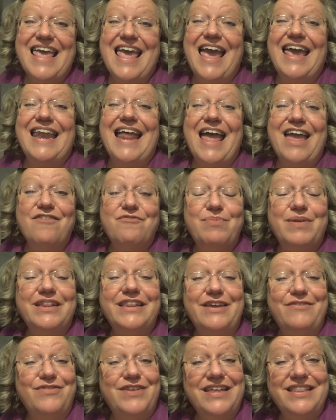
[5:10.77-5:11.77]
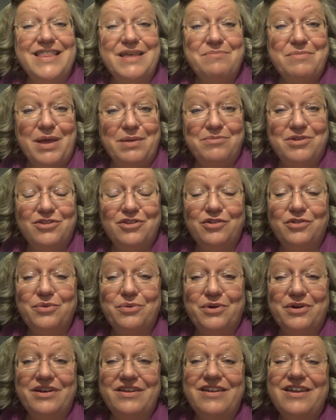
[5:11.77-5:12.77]
And I have been lifting them up to the
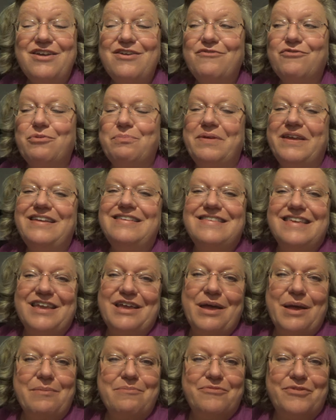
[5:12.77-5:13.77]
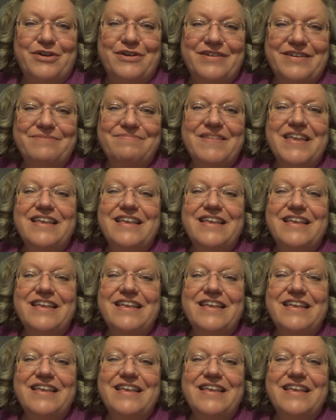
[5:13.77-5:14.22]
Lord for peace and comfort.